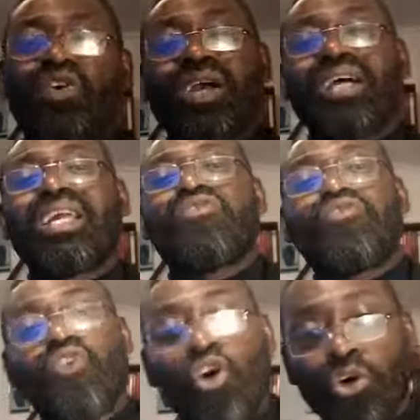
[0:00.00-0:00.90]
you can't
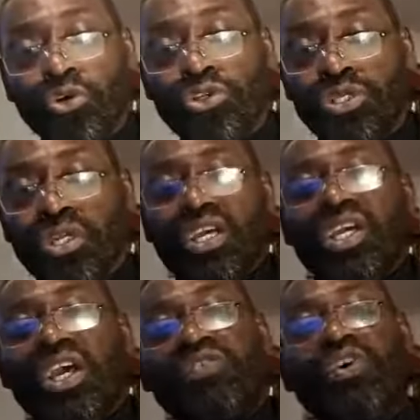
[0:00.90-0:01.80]
afford
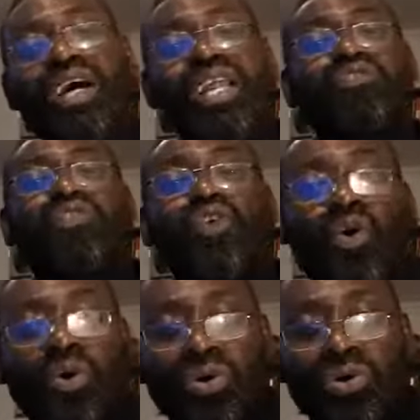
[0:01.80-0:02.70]

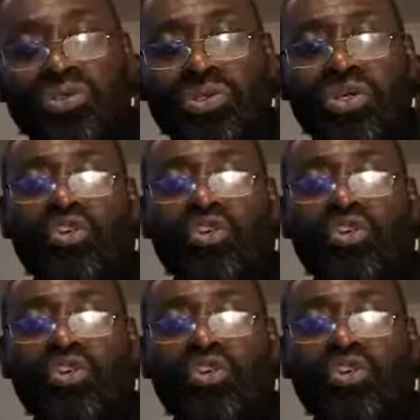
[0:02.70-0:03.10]
to